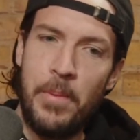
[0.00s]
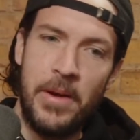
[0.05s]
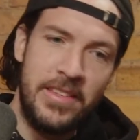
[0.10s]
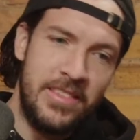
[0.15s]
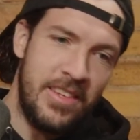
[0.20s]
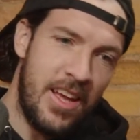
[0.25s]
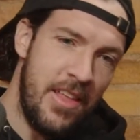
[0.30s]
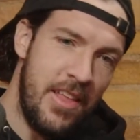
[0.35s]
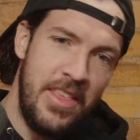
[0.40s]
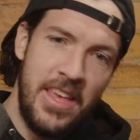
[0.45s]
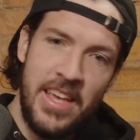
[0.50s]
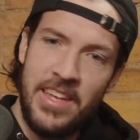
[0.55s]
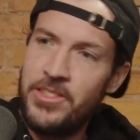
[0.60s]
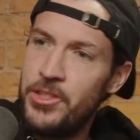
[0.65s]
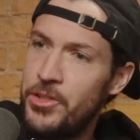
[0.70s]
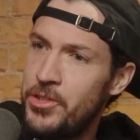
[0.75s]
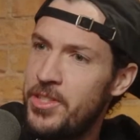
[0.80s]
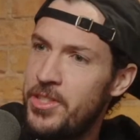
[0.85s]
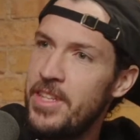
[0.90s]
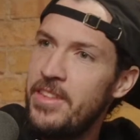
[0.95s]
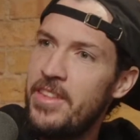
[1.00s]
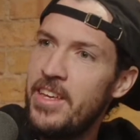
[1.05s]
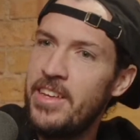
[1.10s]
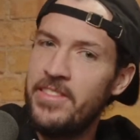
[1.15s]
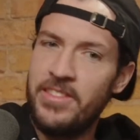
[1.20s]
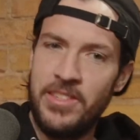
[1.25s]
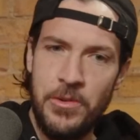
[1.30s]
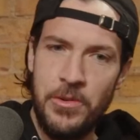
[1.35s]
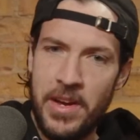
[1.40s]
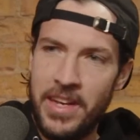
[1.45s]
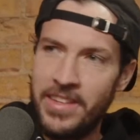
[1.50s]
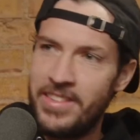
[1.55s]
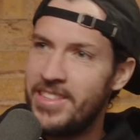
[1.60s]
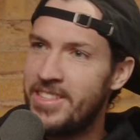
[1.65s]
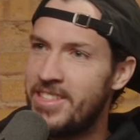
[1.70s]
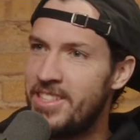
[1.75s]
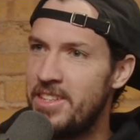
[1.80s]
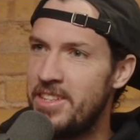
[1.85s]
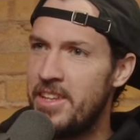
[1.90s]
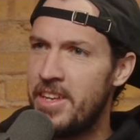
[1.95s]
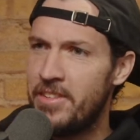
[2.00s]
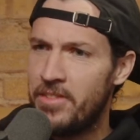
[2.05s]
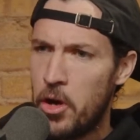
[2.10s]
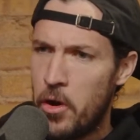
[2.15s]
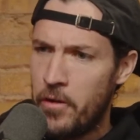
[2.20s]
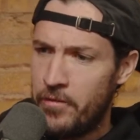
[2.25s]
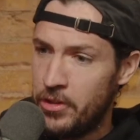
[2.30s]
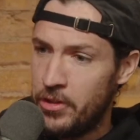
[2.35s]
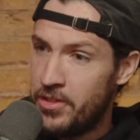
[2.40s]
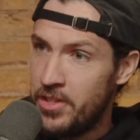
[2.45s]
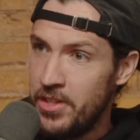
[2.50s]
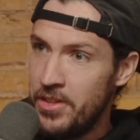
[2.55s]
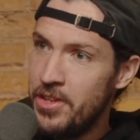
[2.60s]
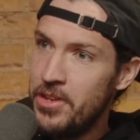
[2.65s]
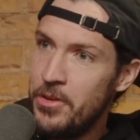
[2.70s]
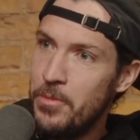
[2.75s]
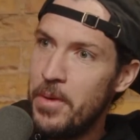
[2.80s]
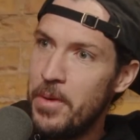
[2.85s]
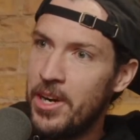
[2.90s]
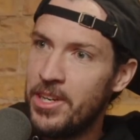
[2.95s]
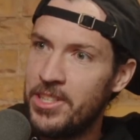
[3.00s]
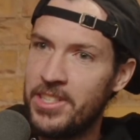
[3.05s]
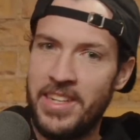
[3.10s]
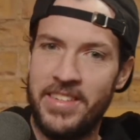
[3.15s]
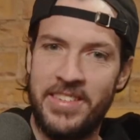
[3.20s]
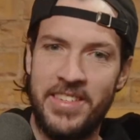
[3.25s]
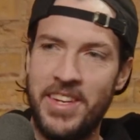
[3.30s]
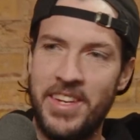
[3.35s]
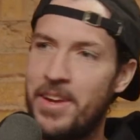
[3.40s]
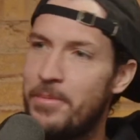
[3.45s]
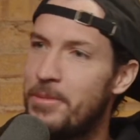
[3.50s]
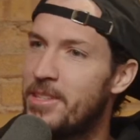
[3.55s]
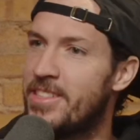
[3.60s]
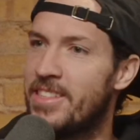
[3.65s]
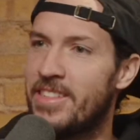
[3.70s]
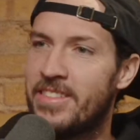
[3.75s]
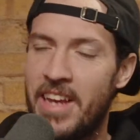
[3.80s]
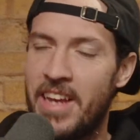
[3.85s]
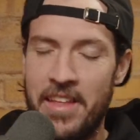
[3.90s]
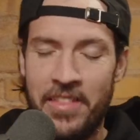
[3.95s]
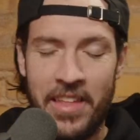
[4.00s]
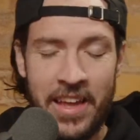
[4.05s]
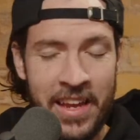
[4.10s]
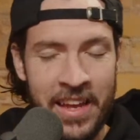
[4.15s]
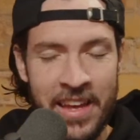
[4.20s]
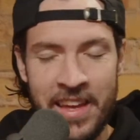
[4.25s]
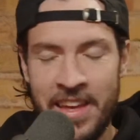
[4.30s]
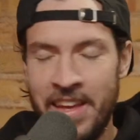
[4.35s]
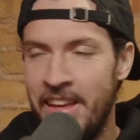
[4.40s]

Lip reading: I saw this. You see this? New SSG this. Oh, have you seen the new merch? I see it. I'm just excited.